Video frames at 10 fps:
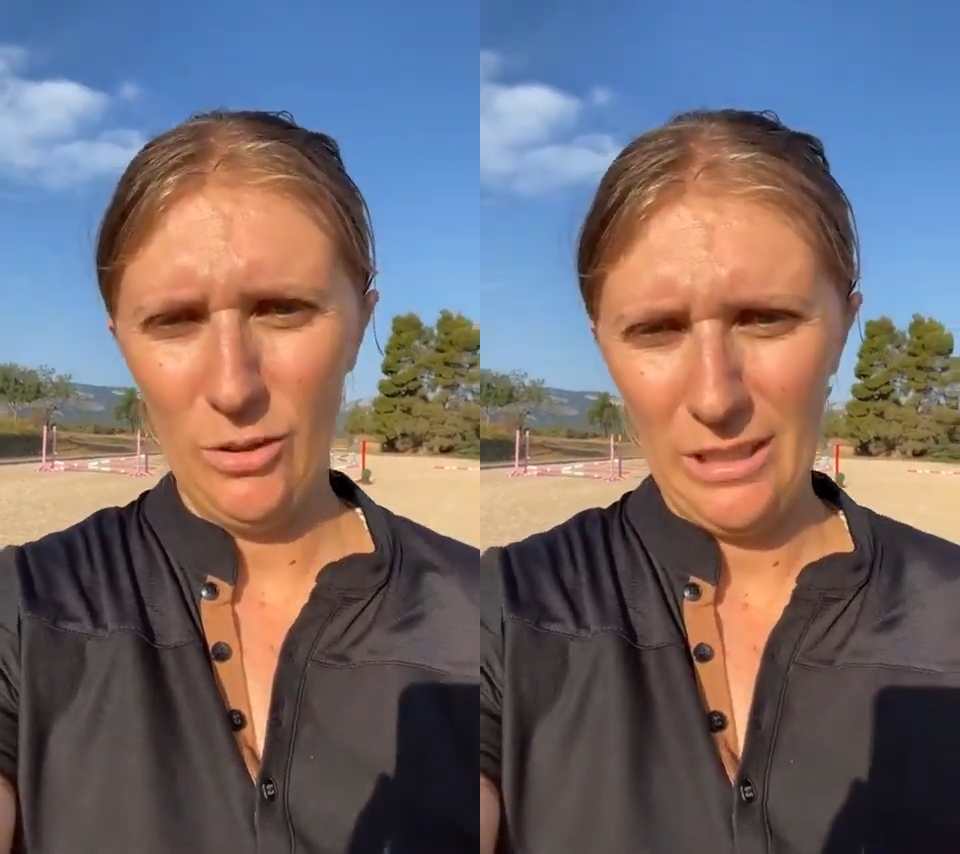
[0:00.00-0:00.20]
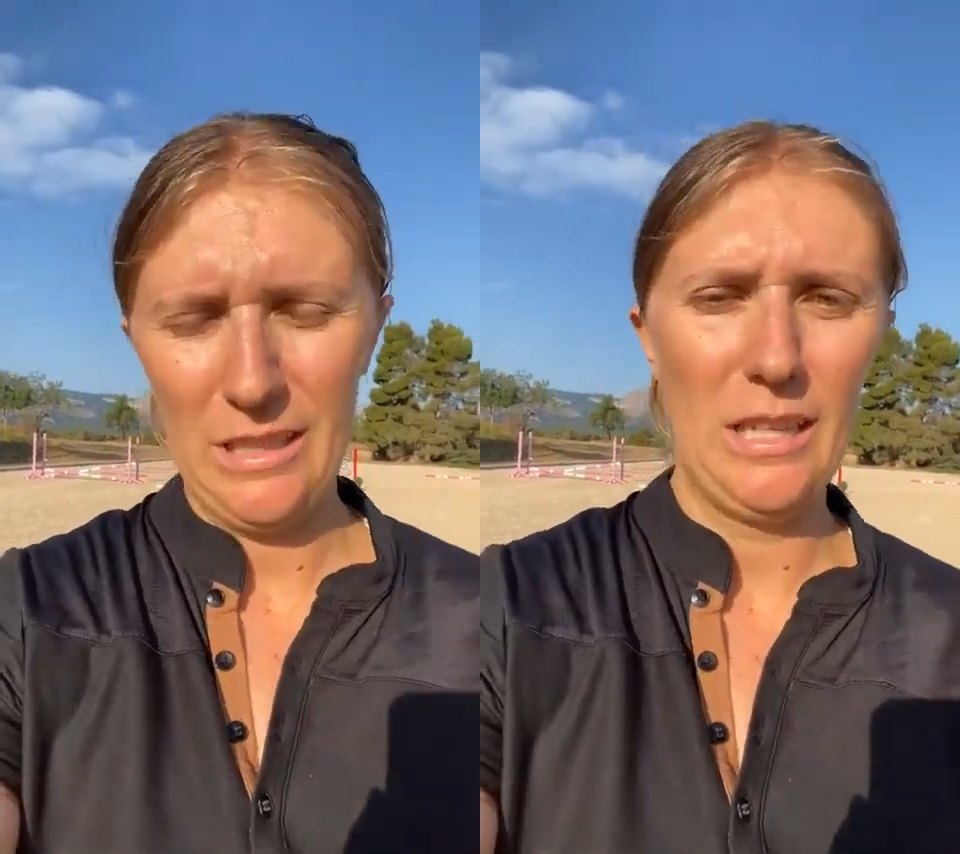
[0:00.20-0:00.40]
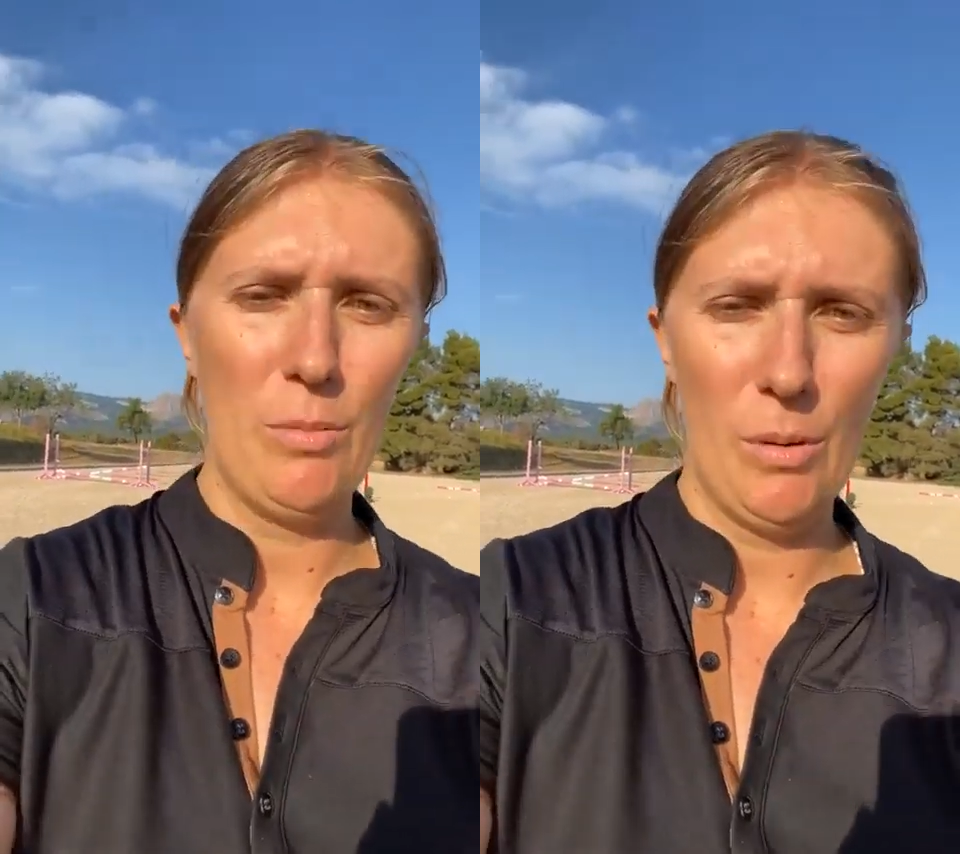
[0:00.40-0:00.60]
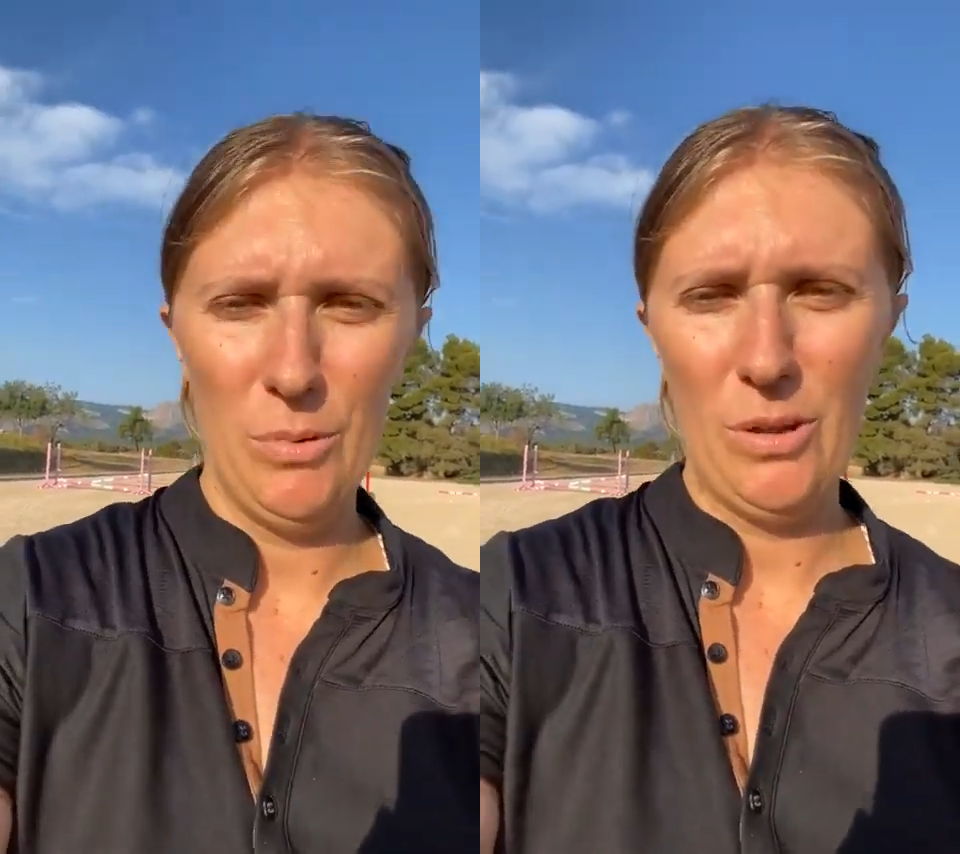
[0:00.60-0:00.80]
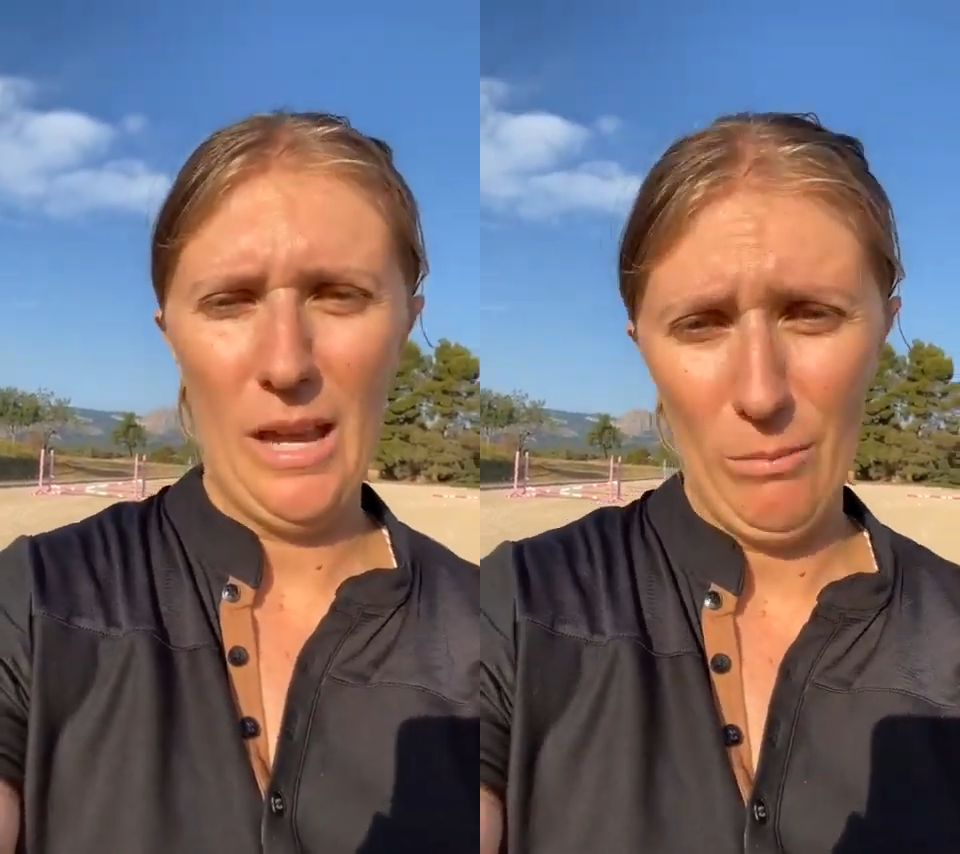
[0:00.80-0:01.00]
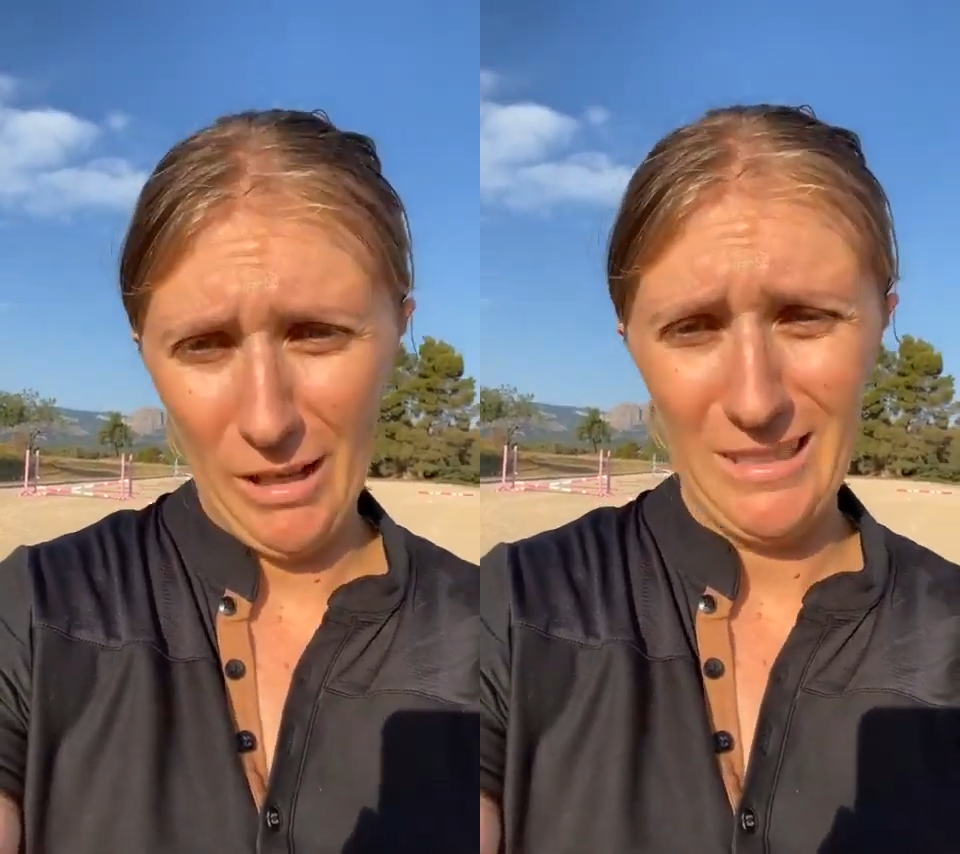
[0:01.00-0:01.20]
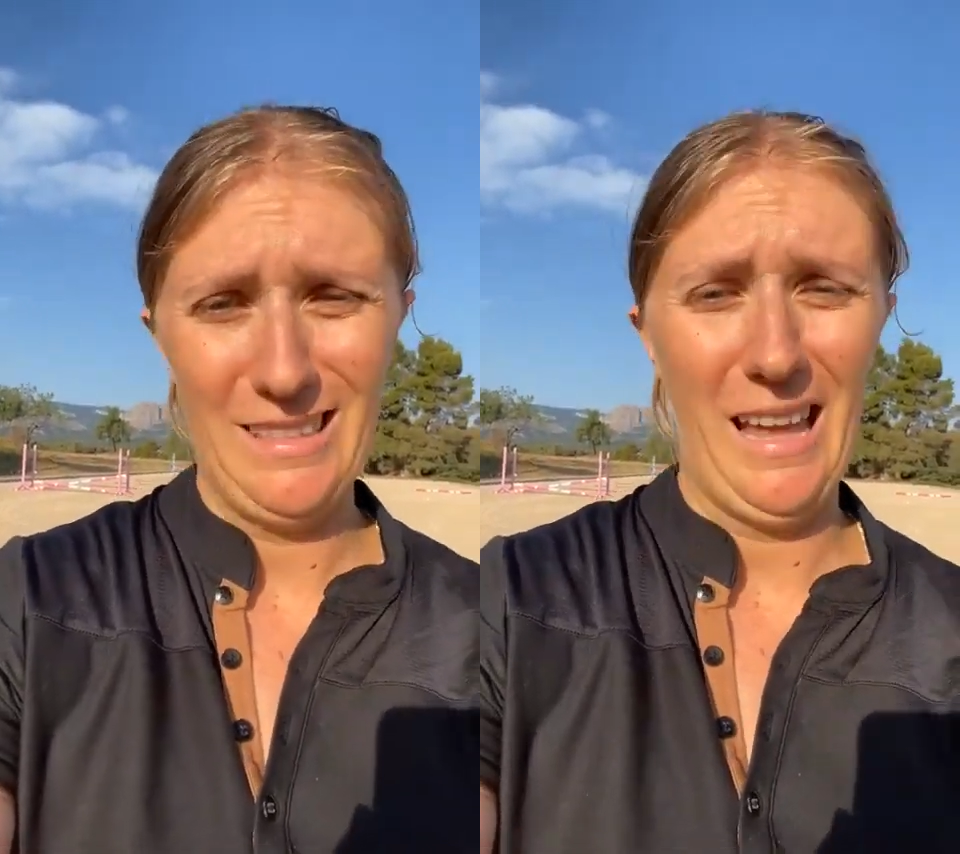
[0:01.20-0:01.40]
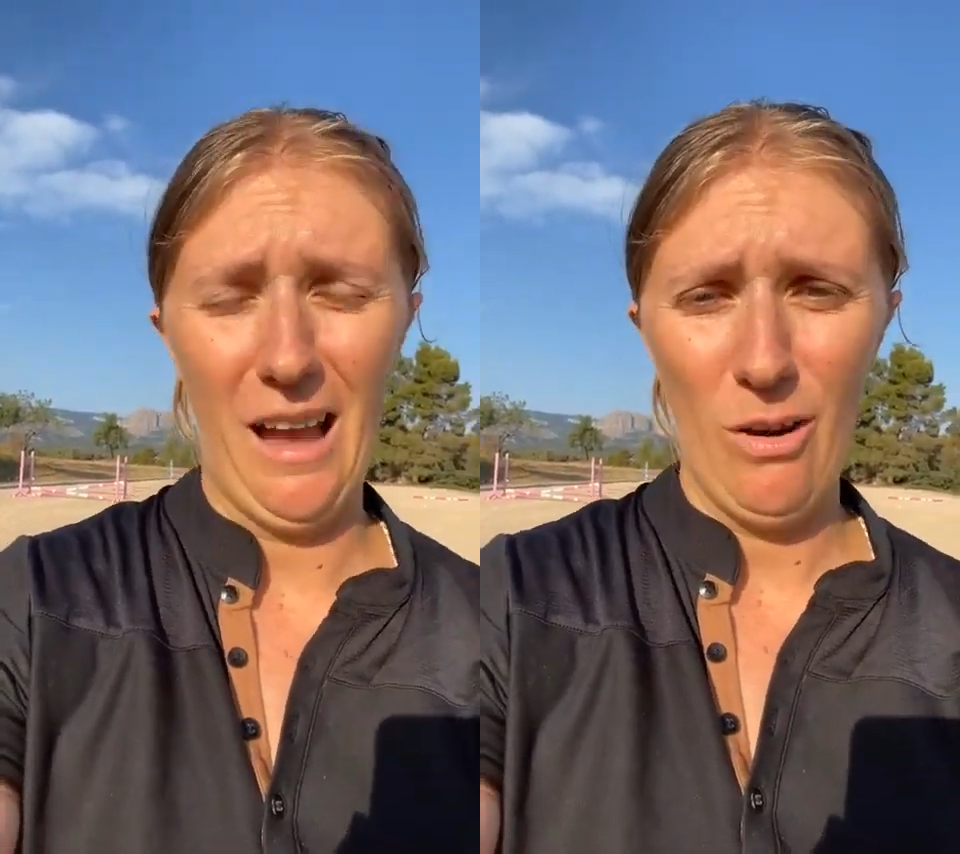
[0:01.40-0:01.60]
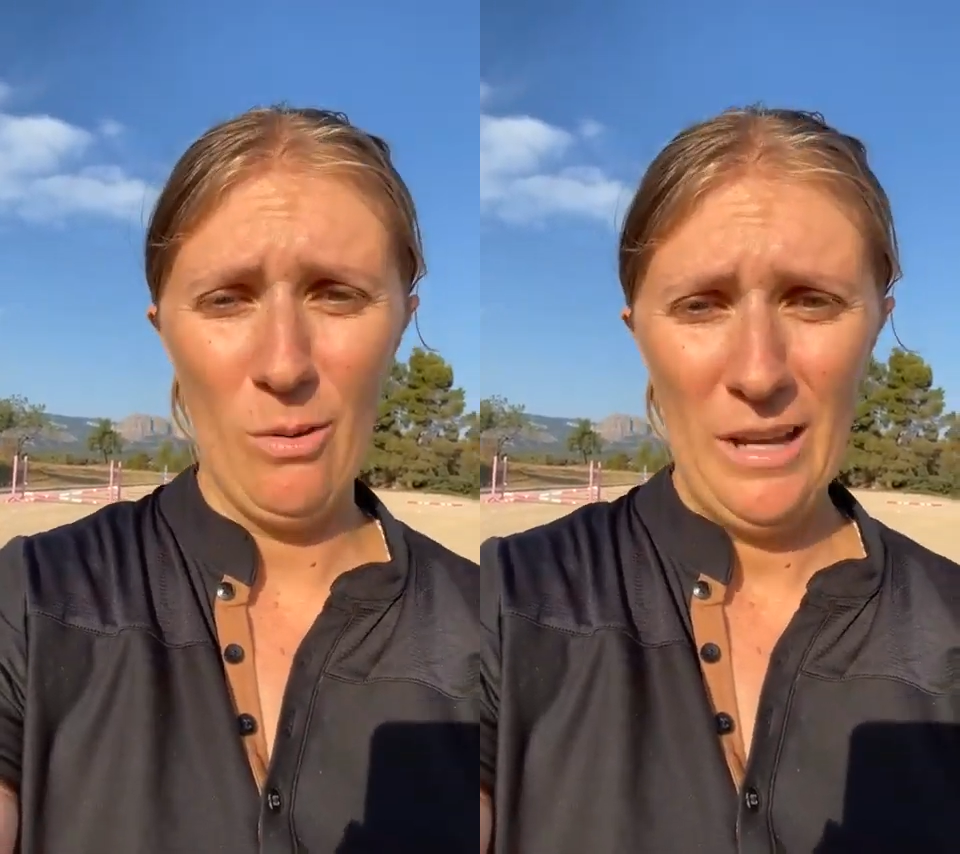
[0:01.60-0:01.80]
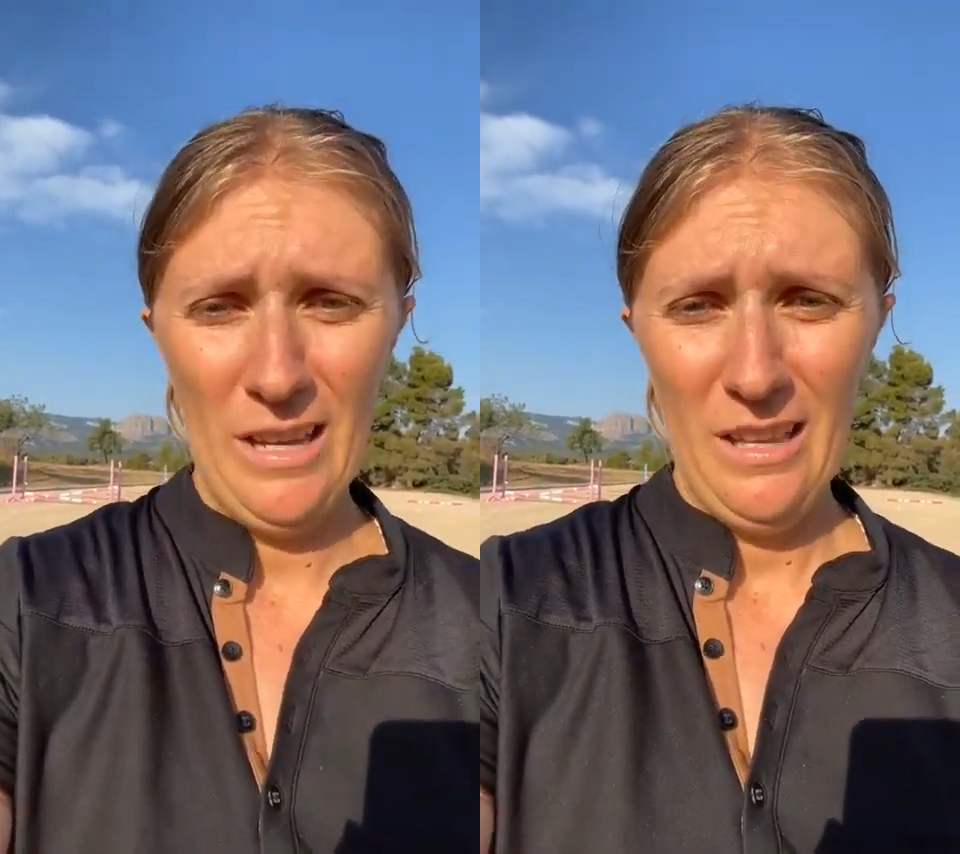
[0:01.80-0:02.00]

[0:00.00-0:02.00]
doing the Sticky Butt Boot Camp like now,